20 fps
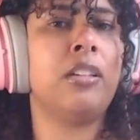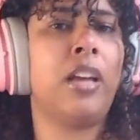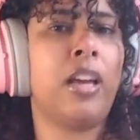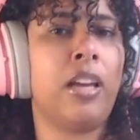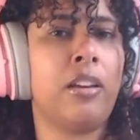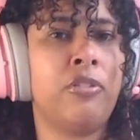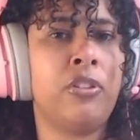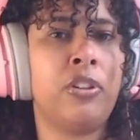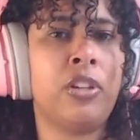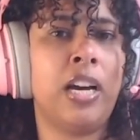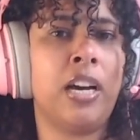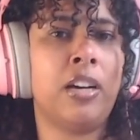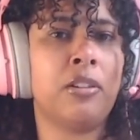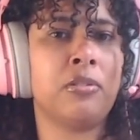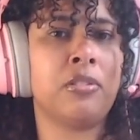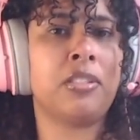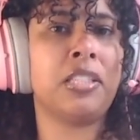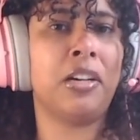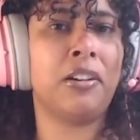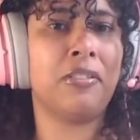Like, if you count
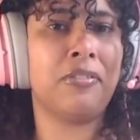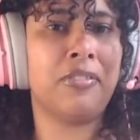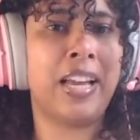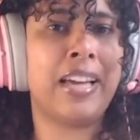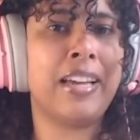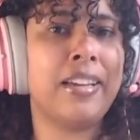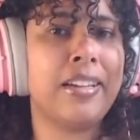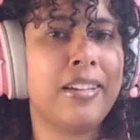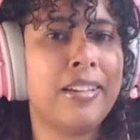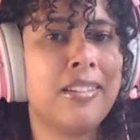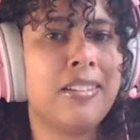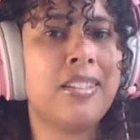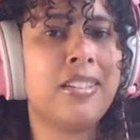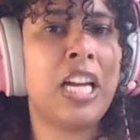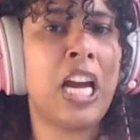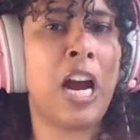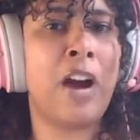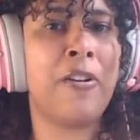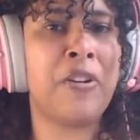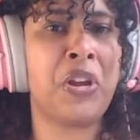yourself like
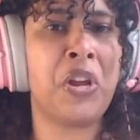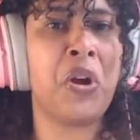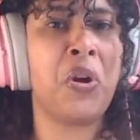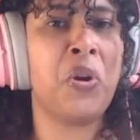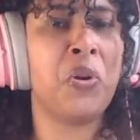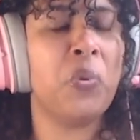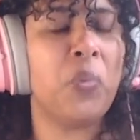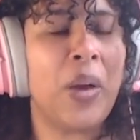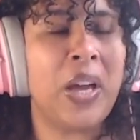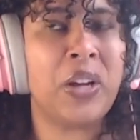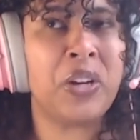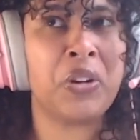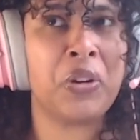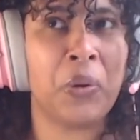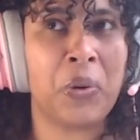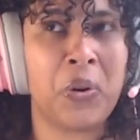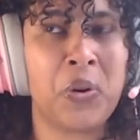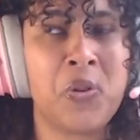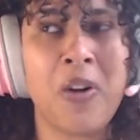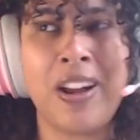carrying your own weight on
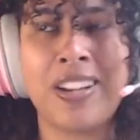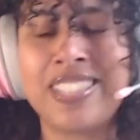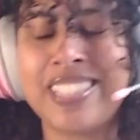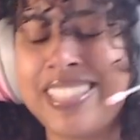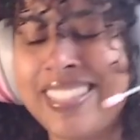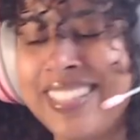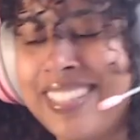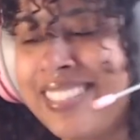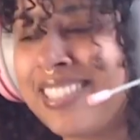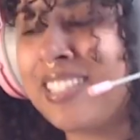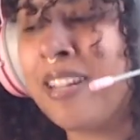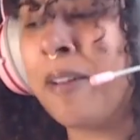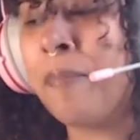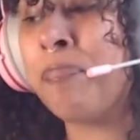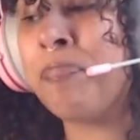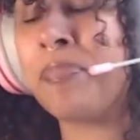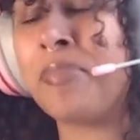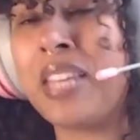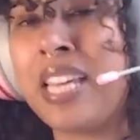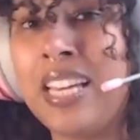your crutches,
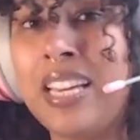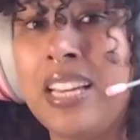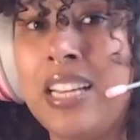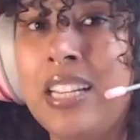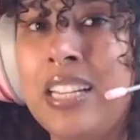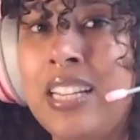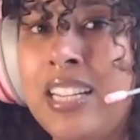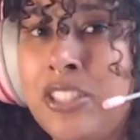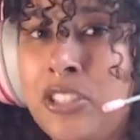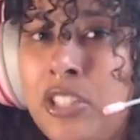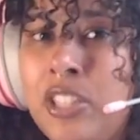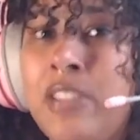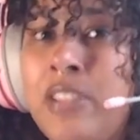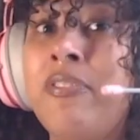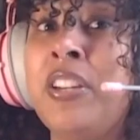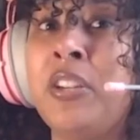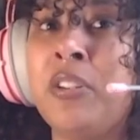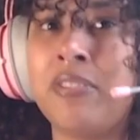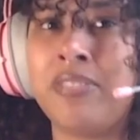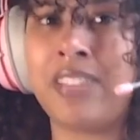literally
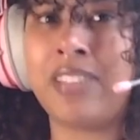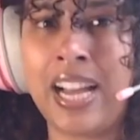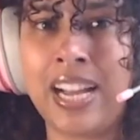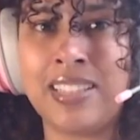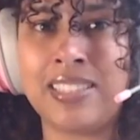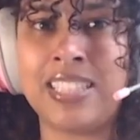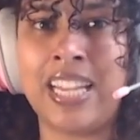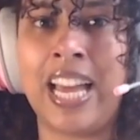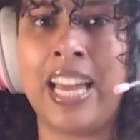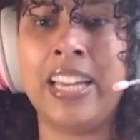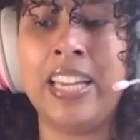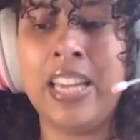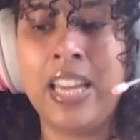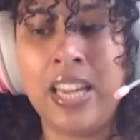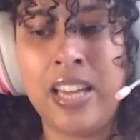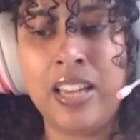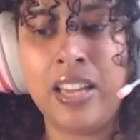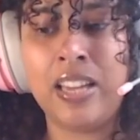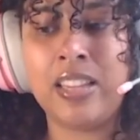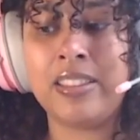think of that as like
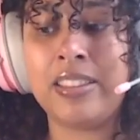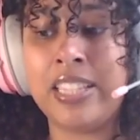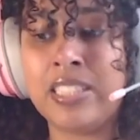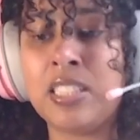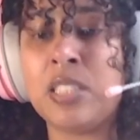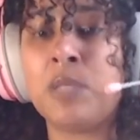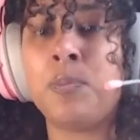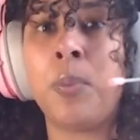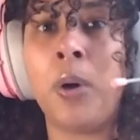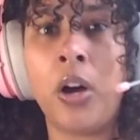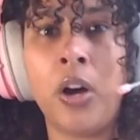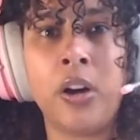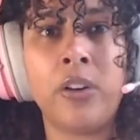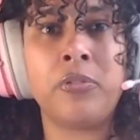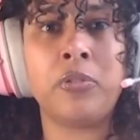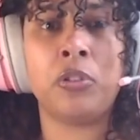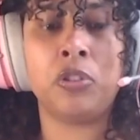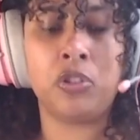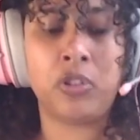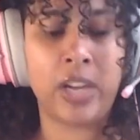this is part
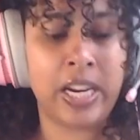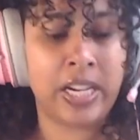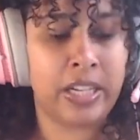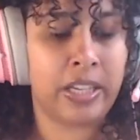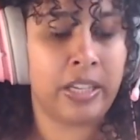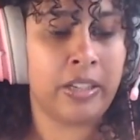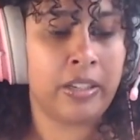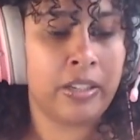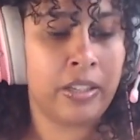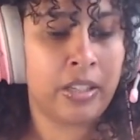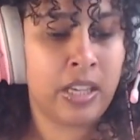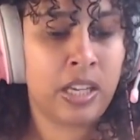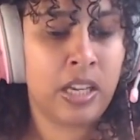of your training.